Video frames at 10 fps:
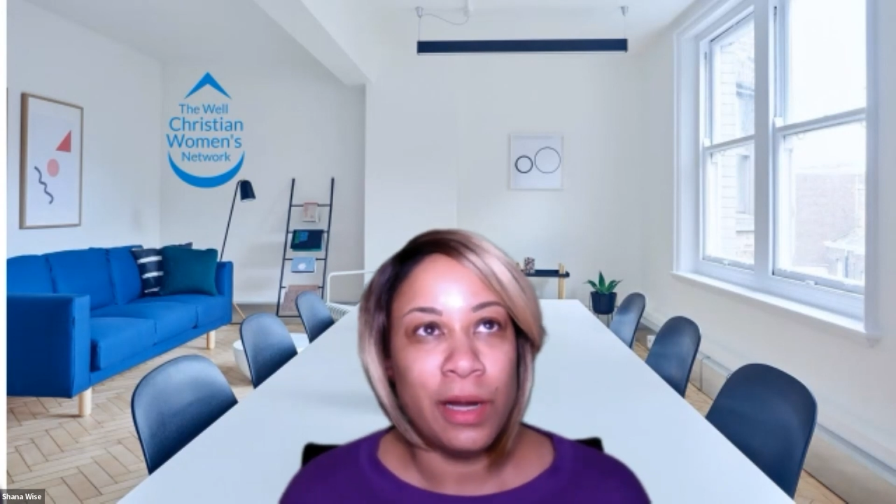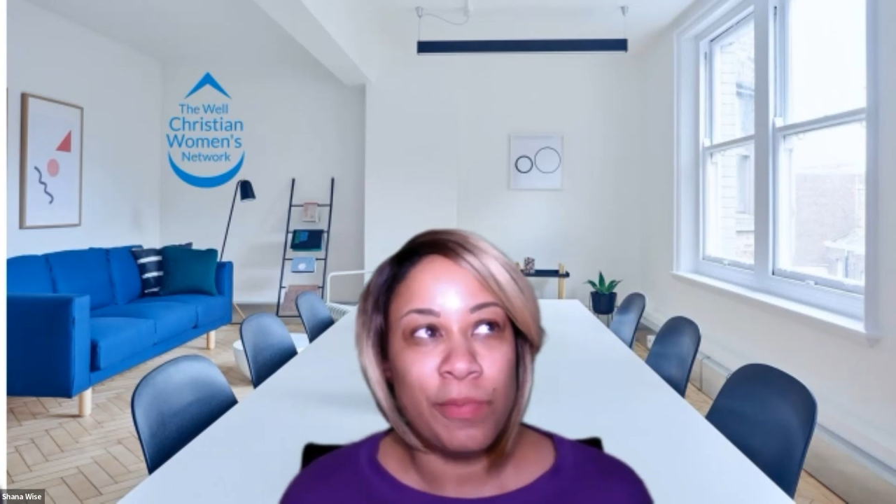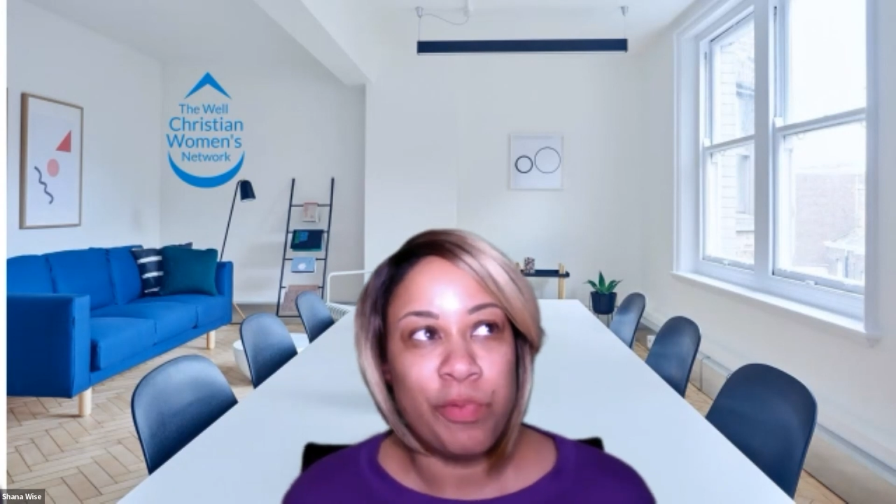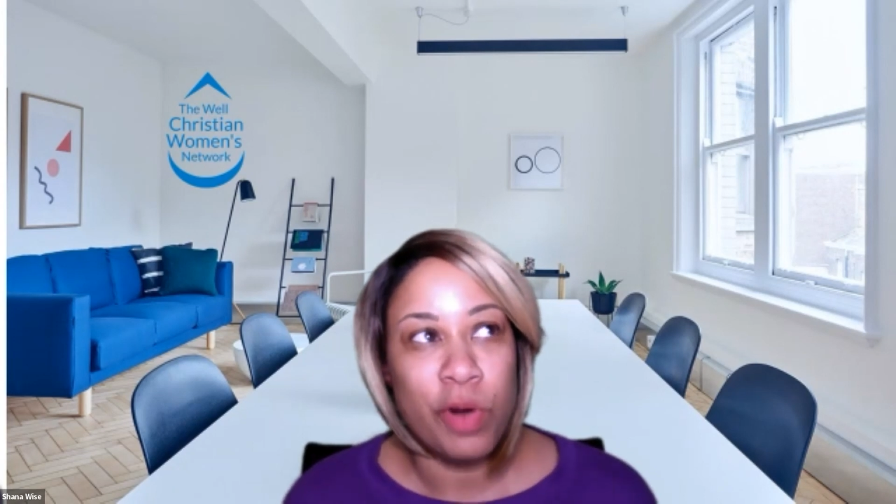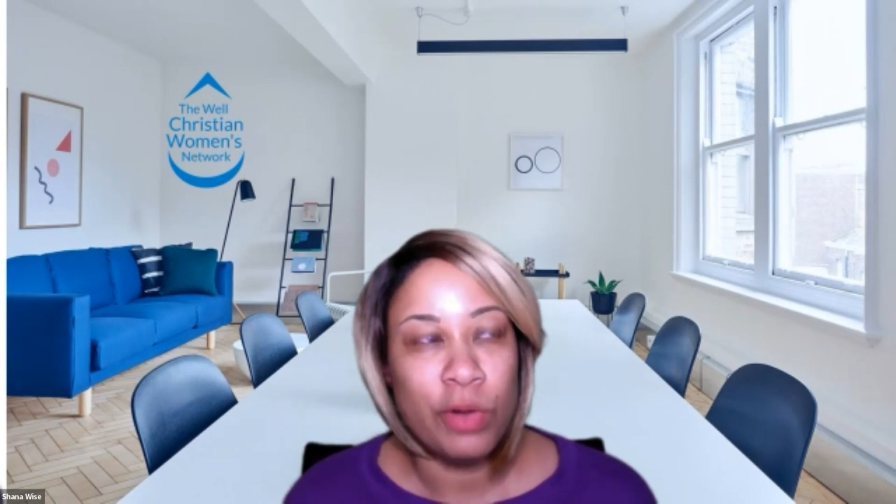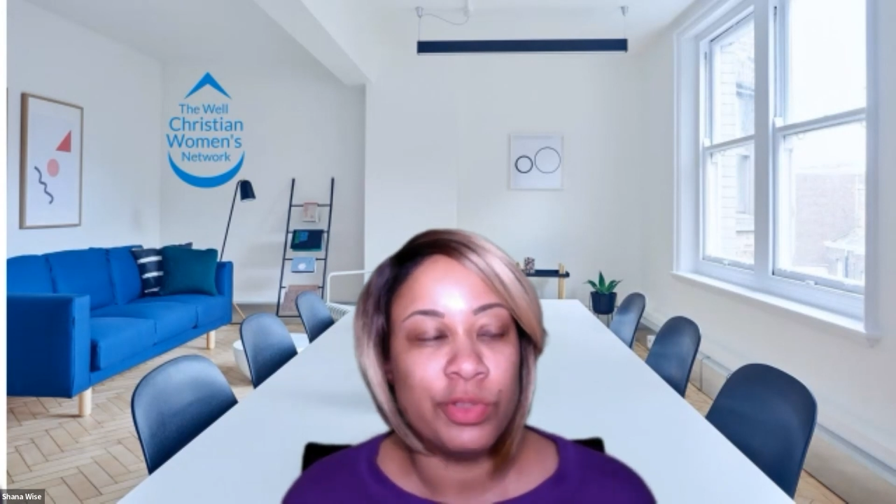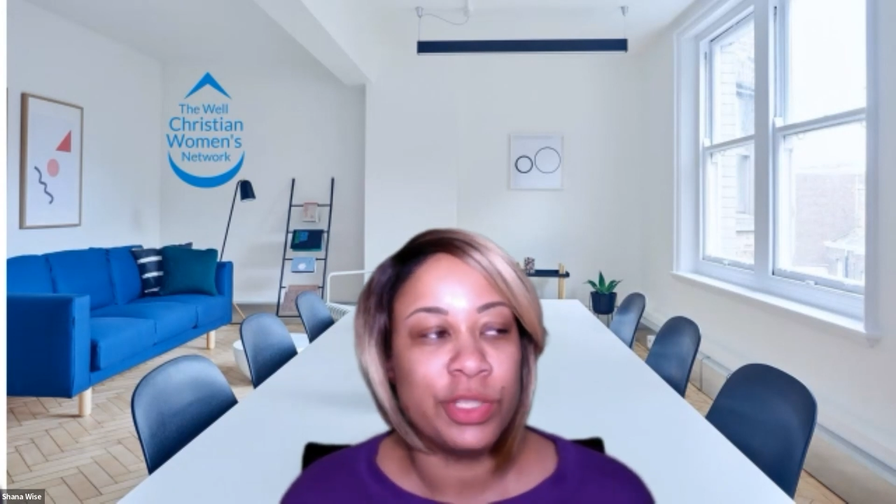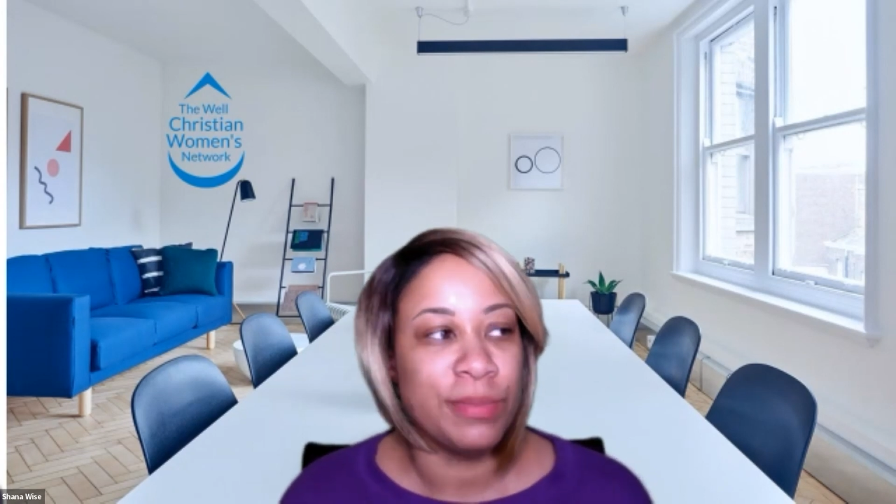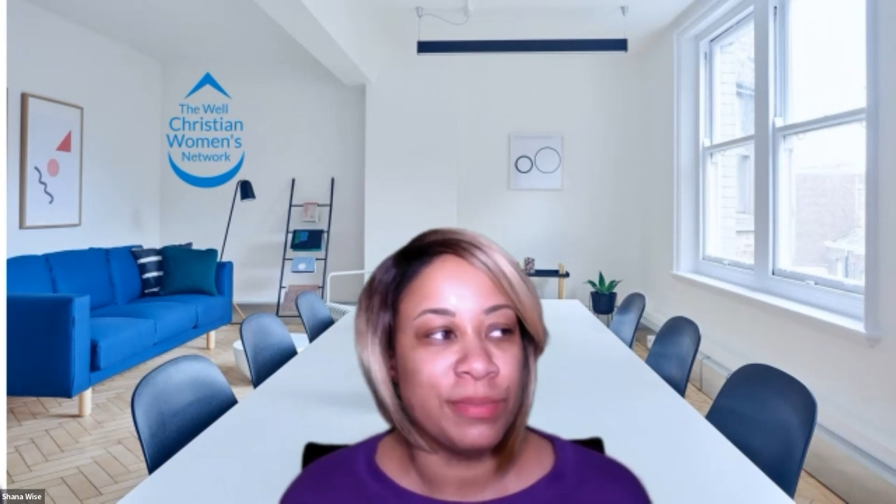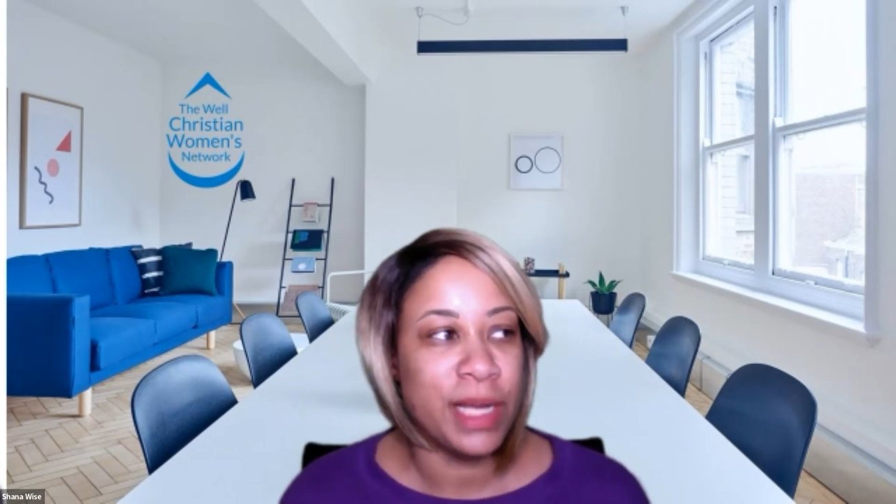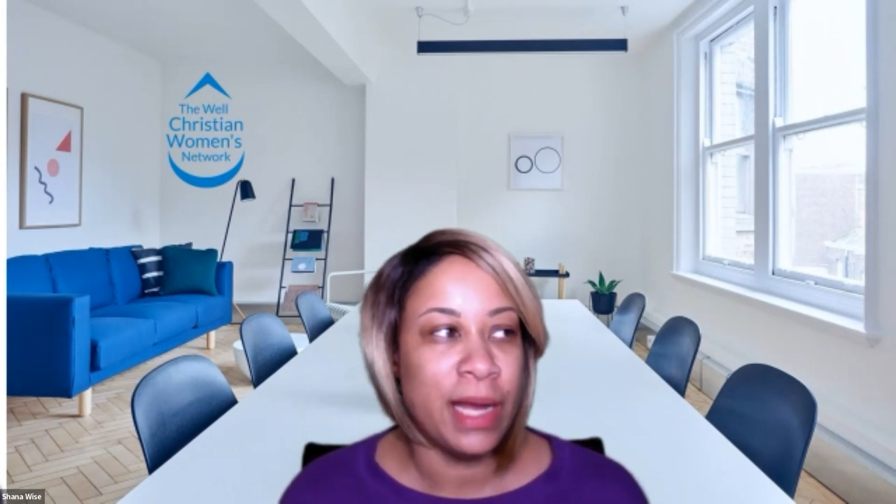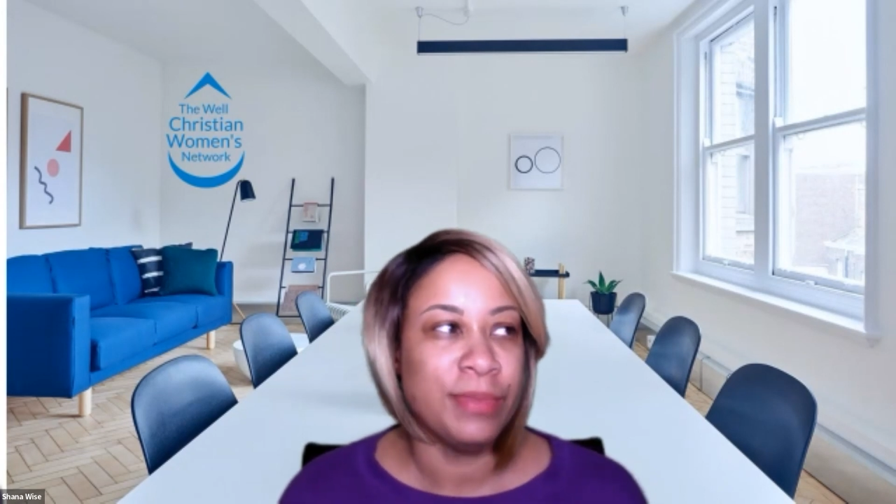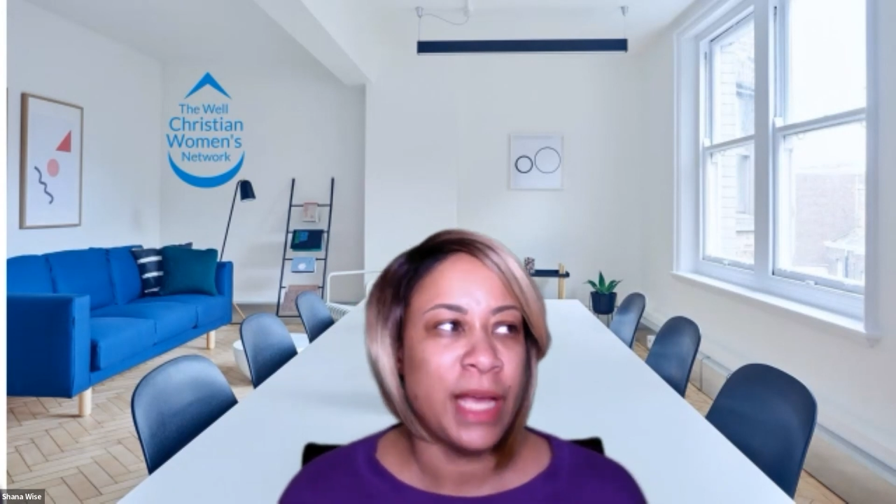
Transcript: approach sometimes.